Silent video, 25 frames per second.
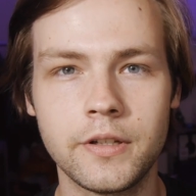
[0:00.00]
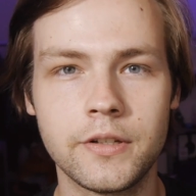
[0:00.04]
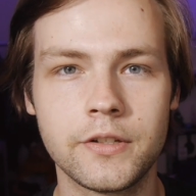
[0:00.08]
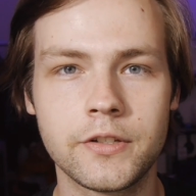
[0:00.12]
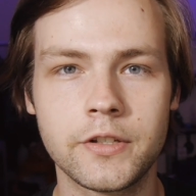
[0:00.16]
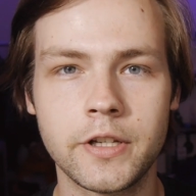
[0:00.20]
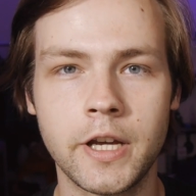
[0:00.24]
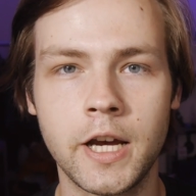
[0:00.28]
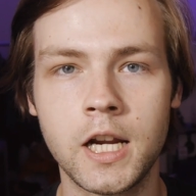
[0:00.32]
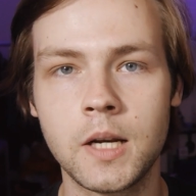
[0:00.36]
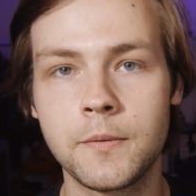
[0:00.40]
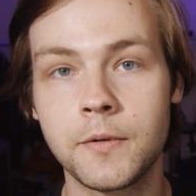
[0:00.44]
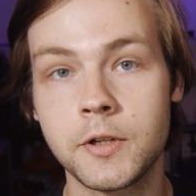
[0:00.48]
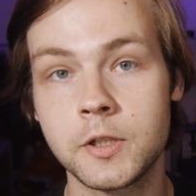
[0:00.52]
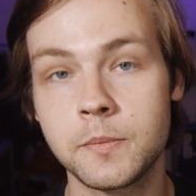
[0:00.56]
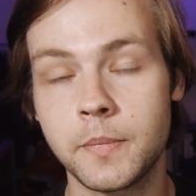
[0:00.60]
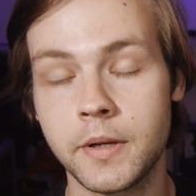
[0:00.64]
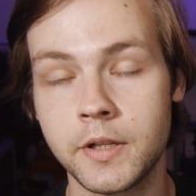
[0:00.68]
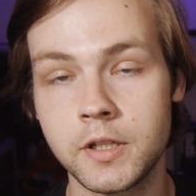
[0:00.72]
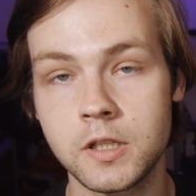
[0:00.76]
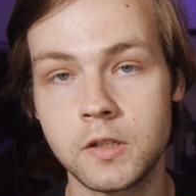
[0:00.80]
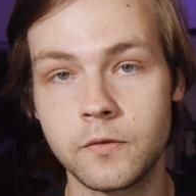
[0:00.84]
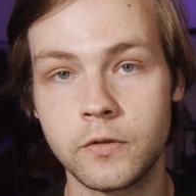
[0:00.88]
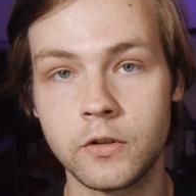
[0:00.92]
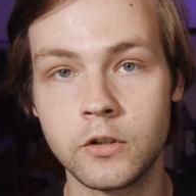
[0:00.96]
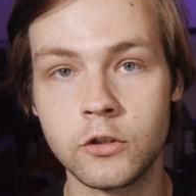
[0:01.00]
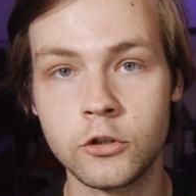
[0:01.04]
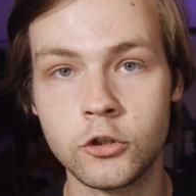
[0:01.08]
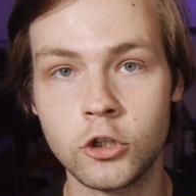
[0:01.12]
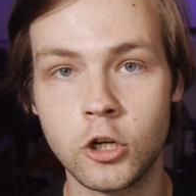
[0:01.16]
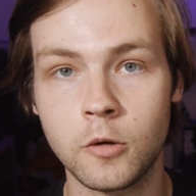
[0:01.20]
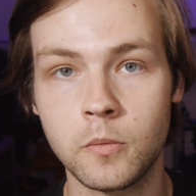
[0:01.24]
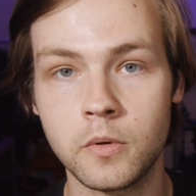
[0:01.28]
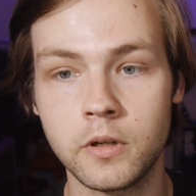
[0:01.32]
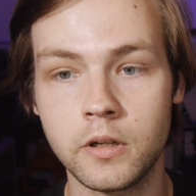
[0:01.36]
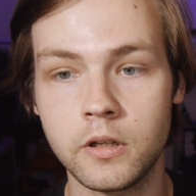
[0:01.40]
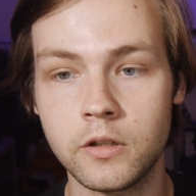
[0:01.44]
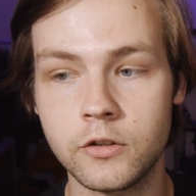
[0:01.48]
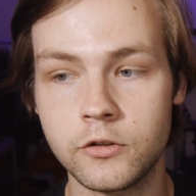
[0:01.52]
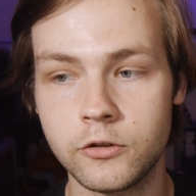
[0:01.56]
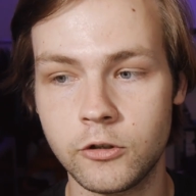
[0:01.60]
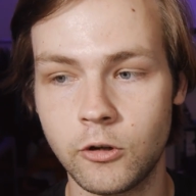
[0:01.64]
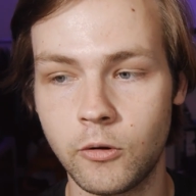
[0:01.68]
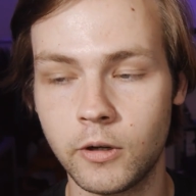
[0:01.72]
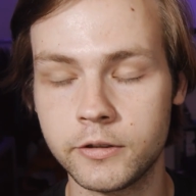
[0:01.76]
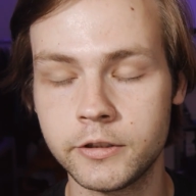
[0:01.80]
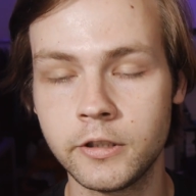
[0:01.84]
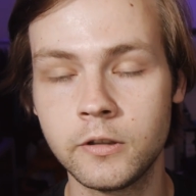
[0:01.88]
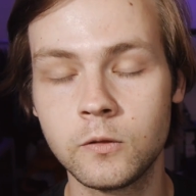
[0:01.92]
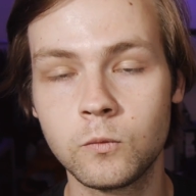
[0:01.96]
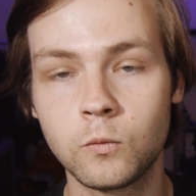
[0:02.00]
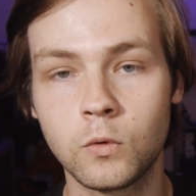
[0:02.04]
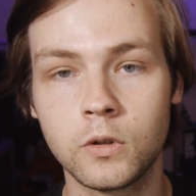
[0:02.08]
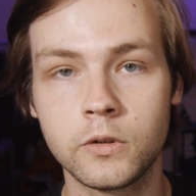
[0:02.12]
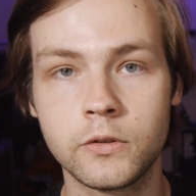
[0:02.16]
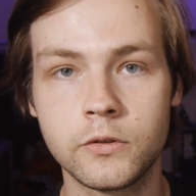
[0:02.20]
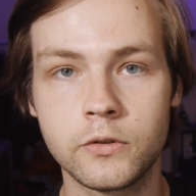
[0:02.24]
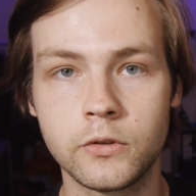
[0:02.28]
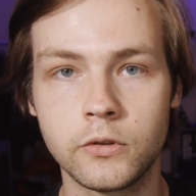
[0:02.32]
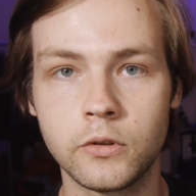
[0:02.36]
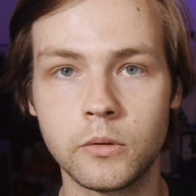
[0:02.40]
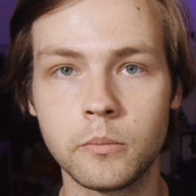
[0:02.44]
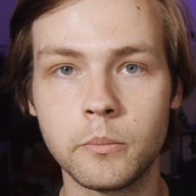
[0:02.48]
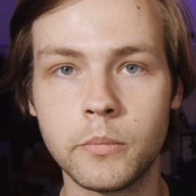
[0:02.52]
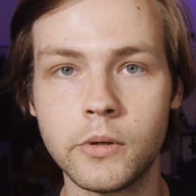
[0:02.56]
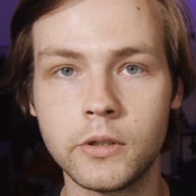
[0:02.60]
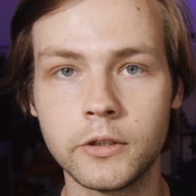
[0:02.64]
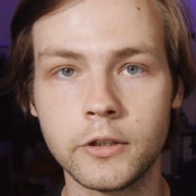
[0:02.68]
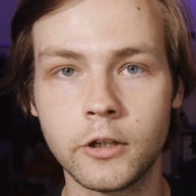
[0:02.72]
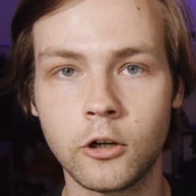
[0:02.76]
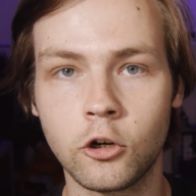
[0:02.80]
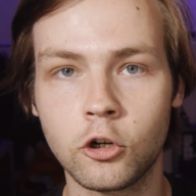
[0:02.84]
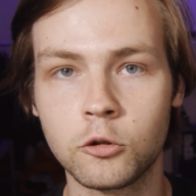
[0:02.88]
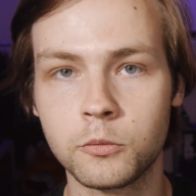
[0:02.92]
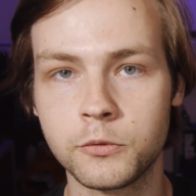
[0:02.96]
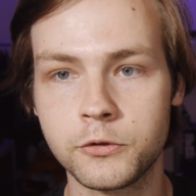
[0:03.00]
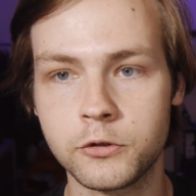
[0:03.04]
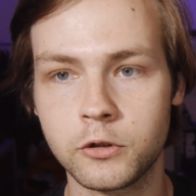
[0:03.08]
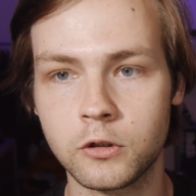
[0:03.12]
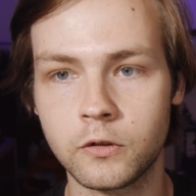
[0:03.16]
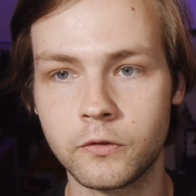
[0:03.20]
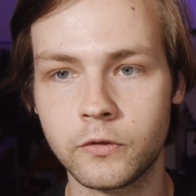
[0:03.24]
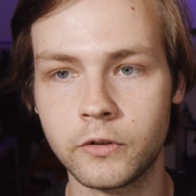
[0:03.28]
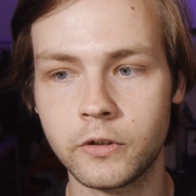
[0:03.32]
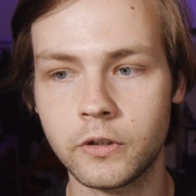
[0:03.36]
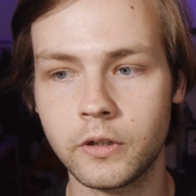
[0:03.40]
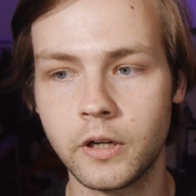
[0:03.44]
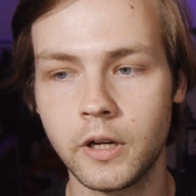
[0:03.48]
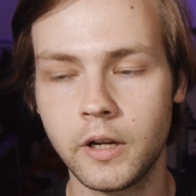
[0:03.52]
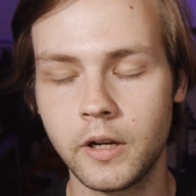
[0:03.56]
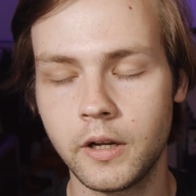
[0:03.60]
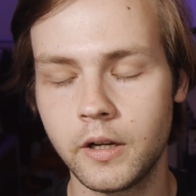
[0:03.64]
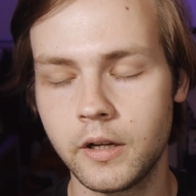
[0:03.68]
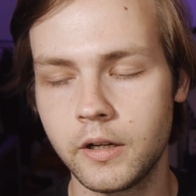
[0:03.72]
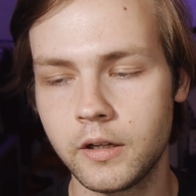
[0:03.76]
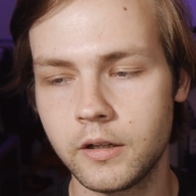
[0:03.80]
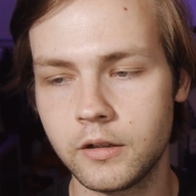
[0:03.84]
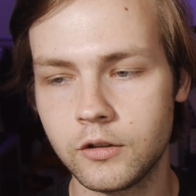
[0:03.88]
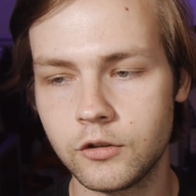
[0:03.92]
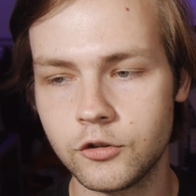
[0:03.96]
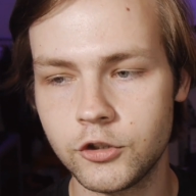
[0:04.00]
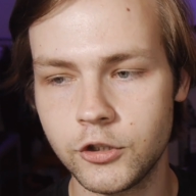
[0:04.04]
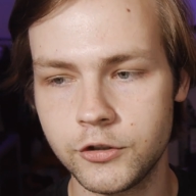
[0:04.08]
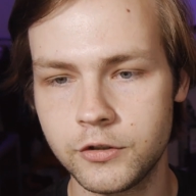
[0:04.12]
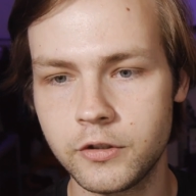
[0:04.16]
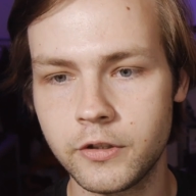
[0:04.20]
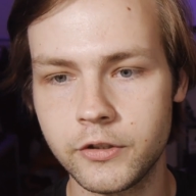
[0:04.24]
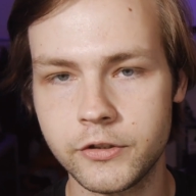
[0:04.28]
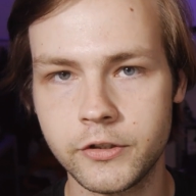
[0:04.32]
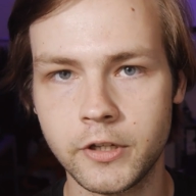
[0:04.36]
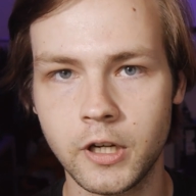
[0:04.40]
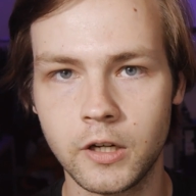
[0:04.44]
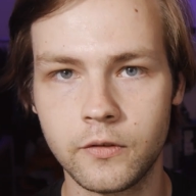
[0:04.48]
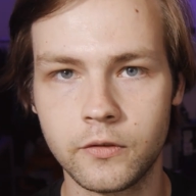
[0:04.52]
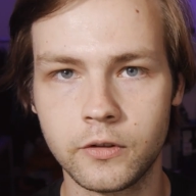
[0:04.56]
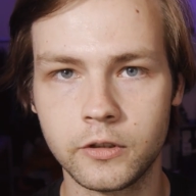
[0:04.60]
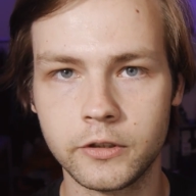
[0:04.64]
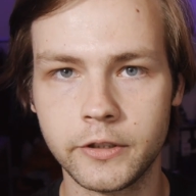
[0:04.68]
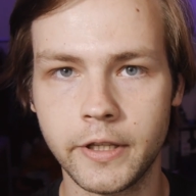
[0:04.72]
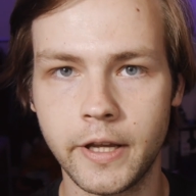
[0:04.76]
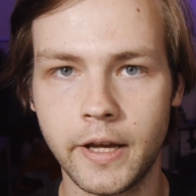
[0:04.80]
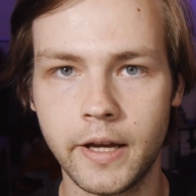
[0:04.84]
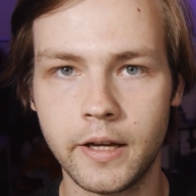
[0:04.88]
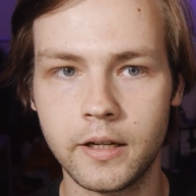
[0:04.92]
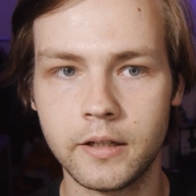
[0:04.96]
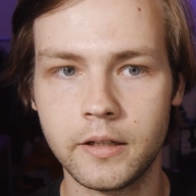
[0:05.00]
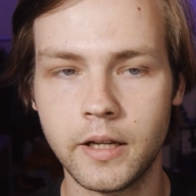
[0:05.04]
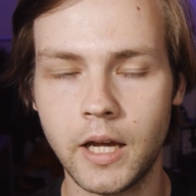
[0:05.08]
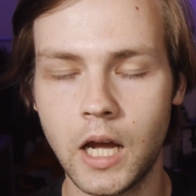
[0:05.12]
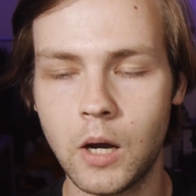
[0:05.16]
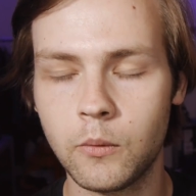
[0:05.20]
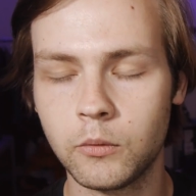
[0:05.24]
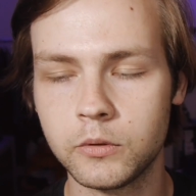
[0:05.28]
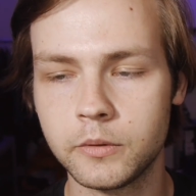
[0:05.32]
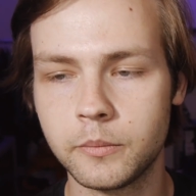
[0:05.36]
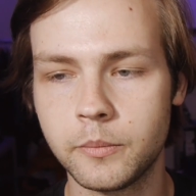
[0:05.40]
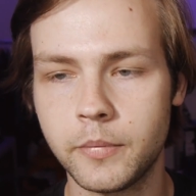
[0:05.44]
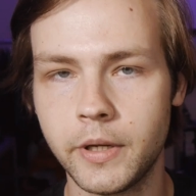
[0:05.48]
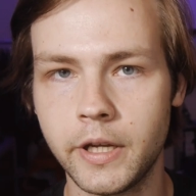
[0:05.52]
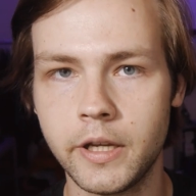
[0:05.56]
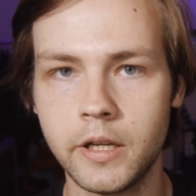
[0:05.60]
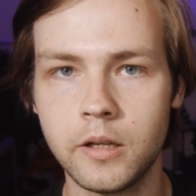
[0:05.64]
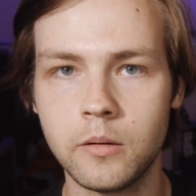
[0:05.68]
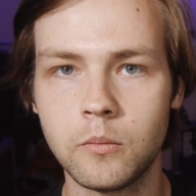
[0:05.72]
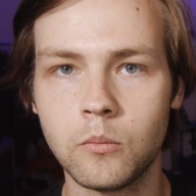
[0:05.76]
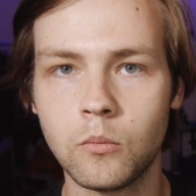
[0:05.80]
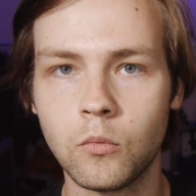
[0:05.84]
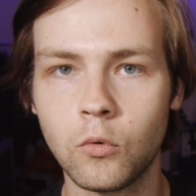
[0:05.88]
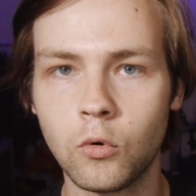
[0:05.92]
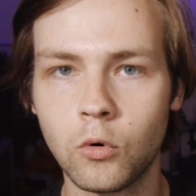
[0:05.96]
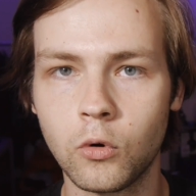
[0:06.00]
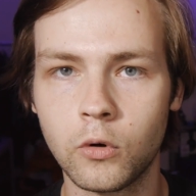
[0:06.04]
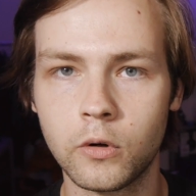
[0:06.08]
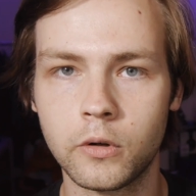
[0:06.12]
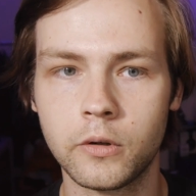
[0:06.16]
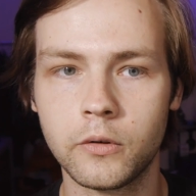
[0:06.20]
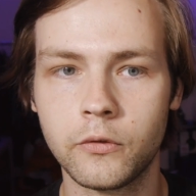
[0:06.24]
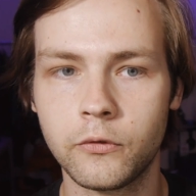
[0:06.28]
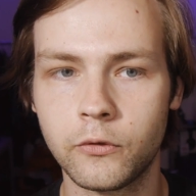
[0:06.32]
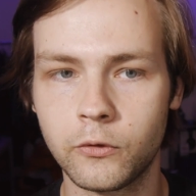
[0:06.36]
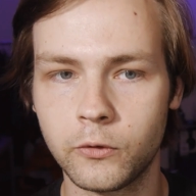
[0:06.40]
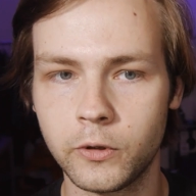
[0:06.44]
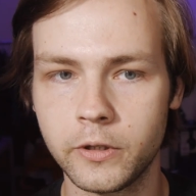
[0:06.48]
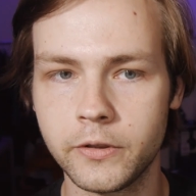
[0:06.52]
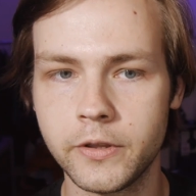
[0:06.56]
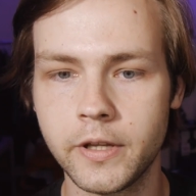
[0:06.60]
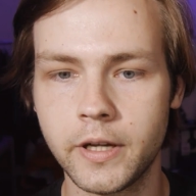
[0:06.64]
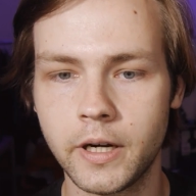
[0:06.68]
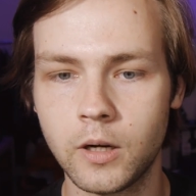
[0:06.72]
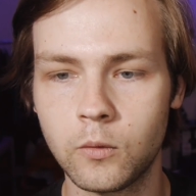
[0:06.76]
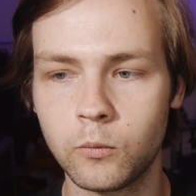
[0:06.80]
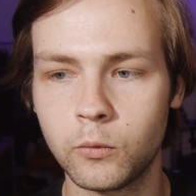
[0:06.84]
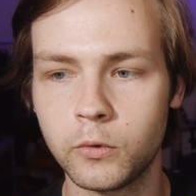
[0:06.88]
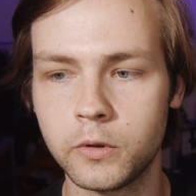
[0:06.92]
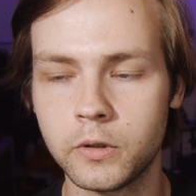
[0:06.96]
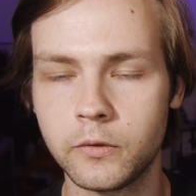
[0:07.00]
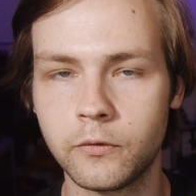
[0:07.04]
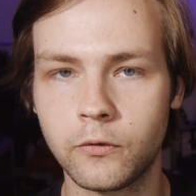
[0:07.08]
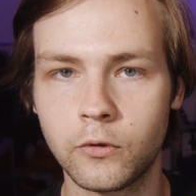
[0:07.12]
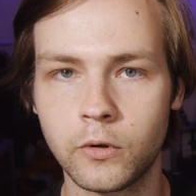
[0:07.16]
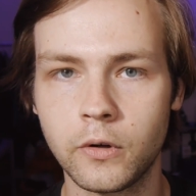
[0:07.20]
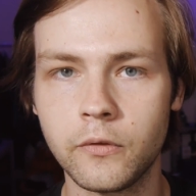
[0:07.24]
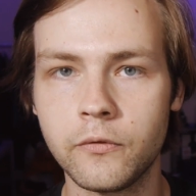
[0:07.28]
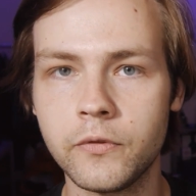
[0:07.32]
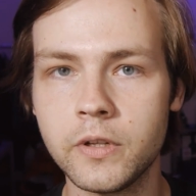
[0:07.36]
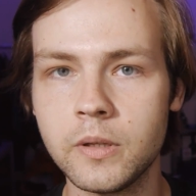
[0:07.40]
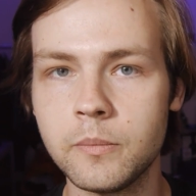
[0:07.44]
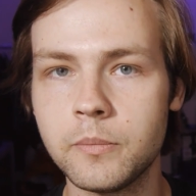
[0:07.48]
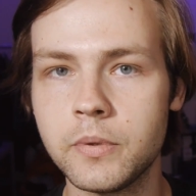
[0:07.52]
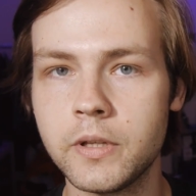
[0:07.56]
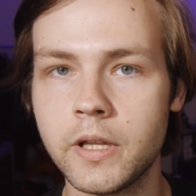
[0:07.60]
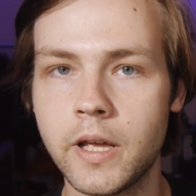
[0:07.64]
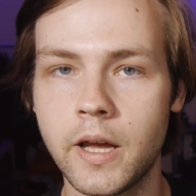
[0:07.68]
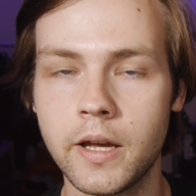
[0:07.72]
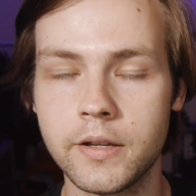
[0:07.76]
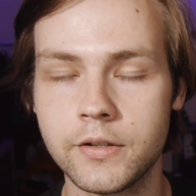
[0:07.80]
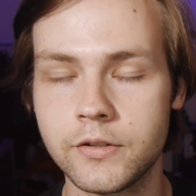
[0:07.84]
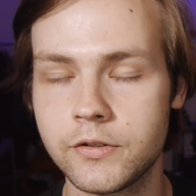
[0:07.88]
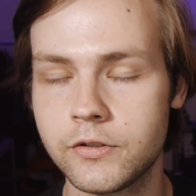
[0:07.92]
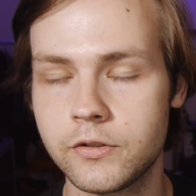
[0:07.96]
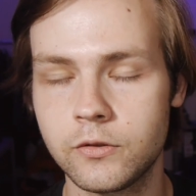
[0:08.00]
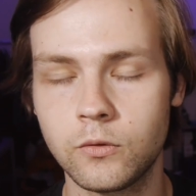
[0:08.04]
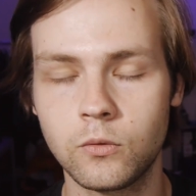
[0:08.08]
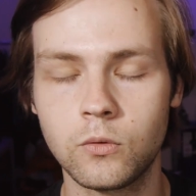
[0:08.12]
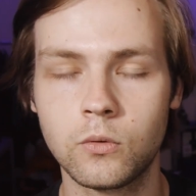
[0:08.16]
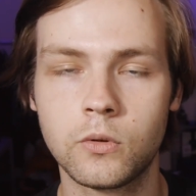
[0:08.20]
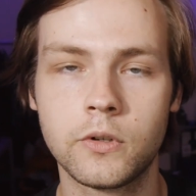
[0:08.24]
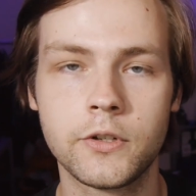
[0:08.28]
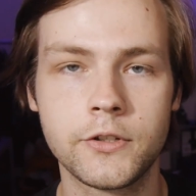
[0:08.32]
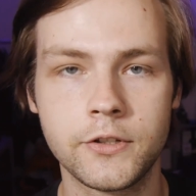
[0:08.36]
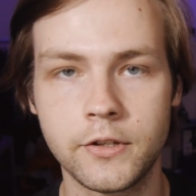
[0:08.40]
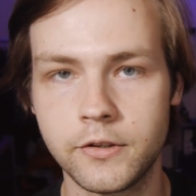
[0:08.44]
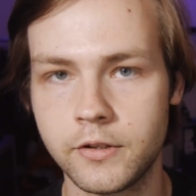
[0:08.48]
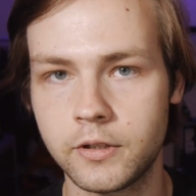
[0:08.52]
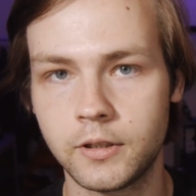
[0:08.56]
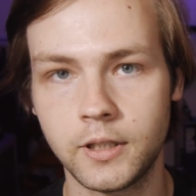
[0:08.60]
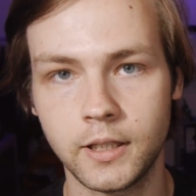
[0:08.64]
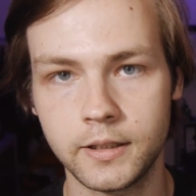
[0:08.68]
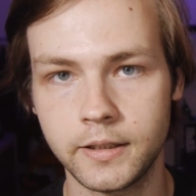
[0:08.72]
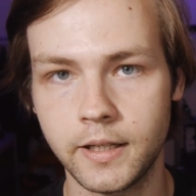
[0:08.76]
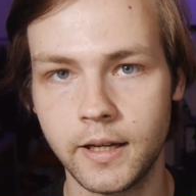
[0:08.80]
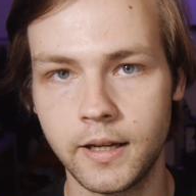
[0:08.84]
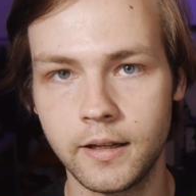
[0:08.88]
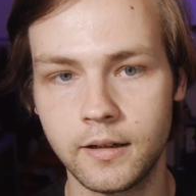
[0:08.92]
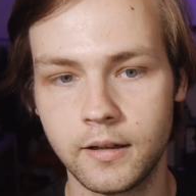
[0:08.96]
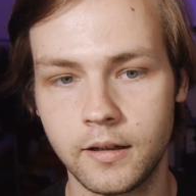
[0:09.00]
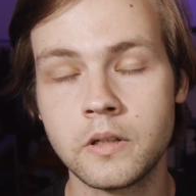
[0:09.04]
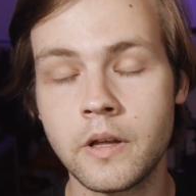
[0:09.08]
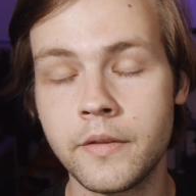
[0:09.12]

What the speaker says: is kind of expensive in Germany, so I didn't want to build a home server just to discover that I would pay more for it than I would for a VPS or something like that.